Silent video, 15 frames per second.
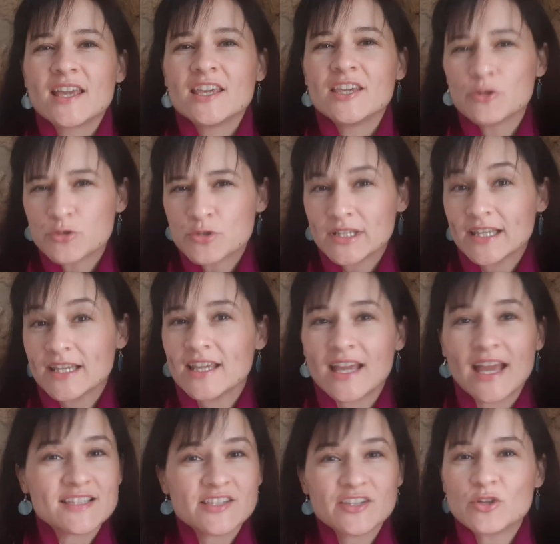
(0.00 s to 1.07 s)
Usually,
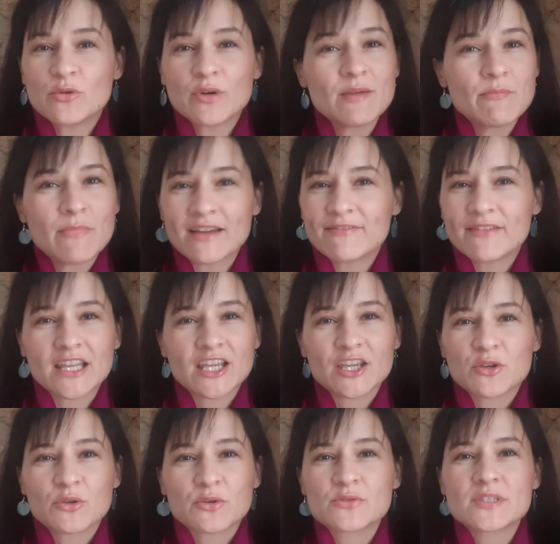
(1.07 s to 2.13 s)
as you know, in my
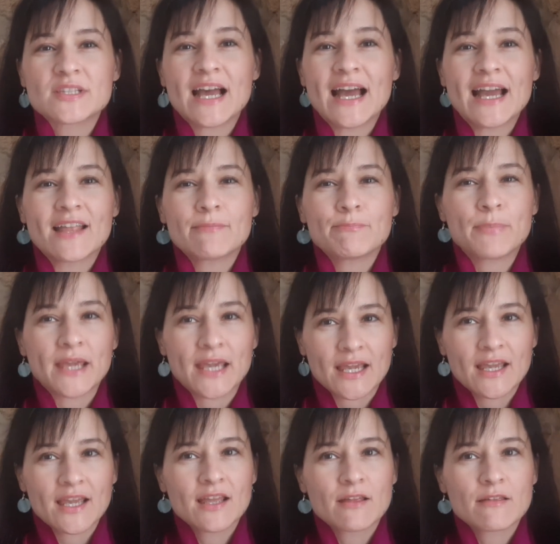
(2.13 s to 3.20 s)
videos, I
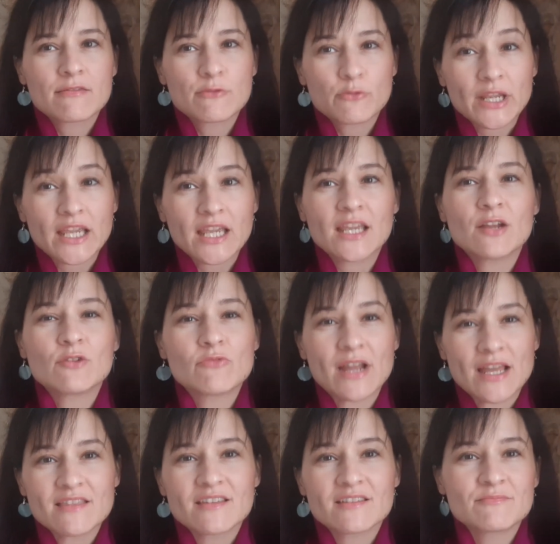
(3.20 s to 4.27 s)
pick three
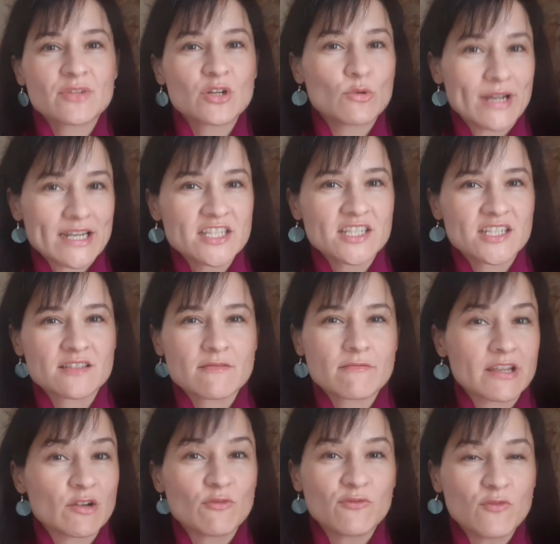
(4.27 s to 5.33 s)

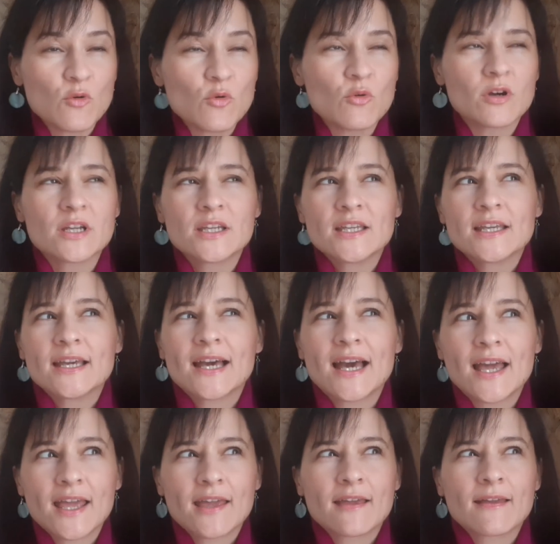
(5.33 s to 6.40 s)
or four
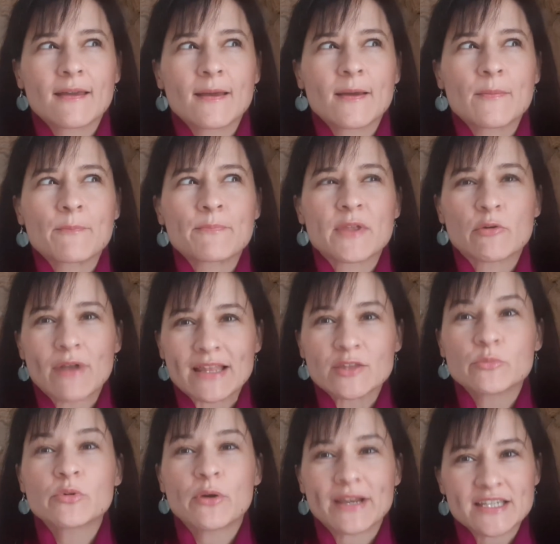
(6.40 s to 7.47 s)

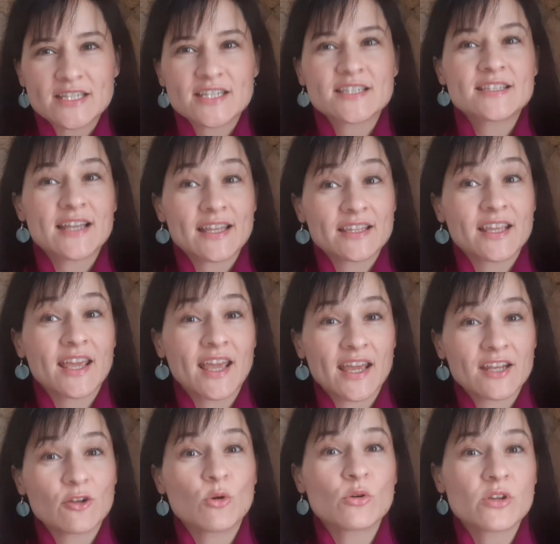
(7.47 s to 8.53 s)
random questions that
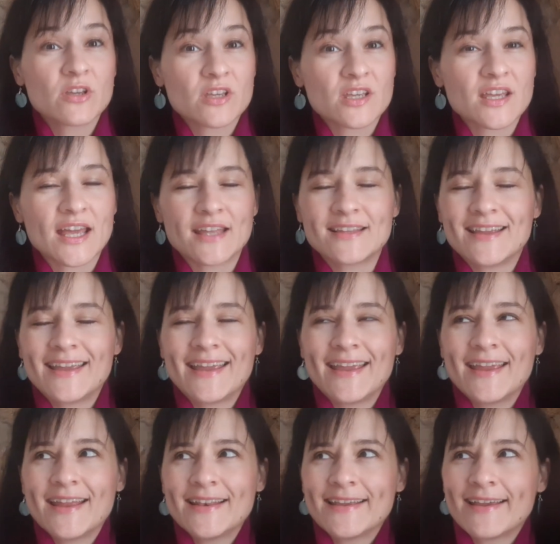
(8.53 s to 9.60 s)
can occur at
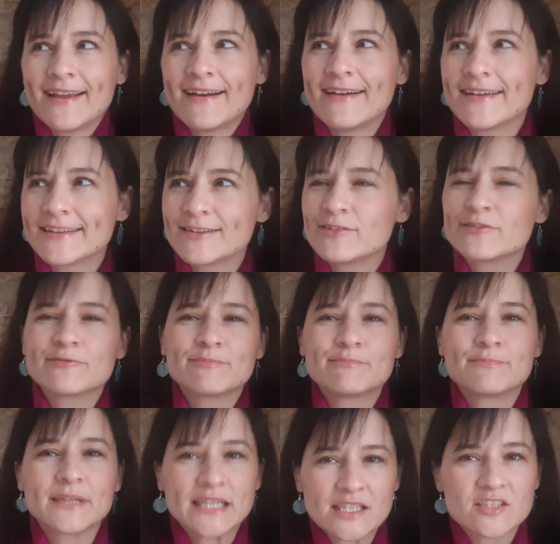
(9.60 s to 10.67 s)
any kind of
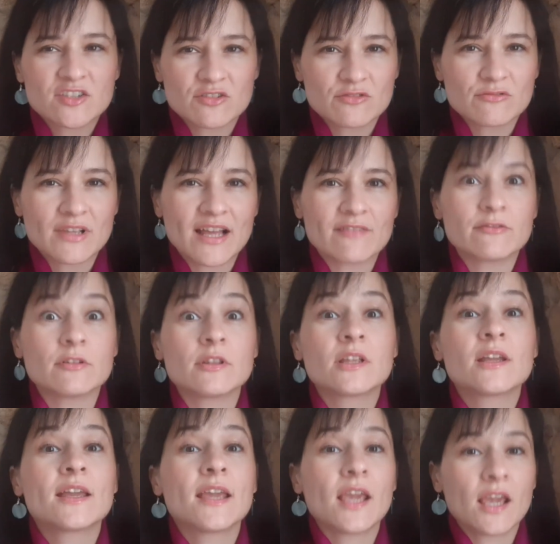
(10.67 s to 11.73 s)
B2 level
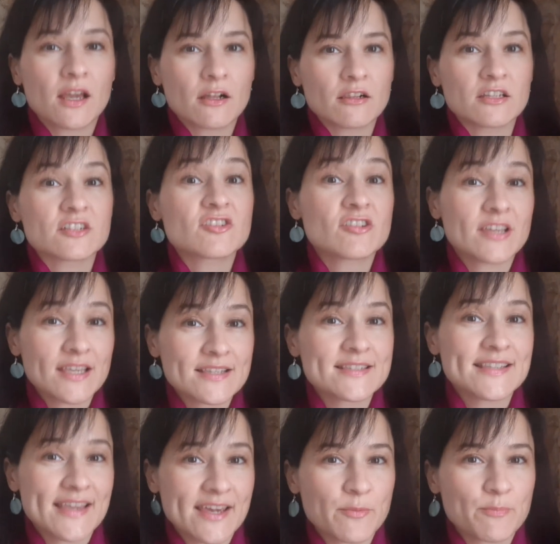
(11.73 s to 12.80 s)
English
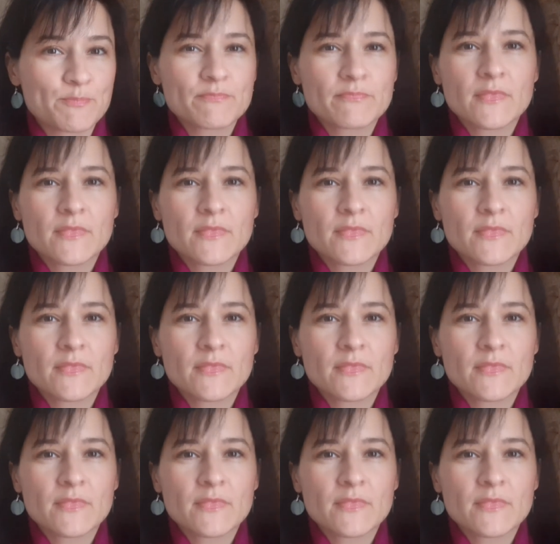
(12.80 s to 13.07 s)
exam.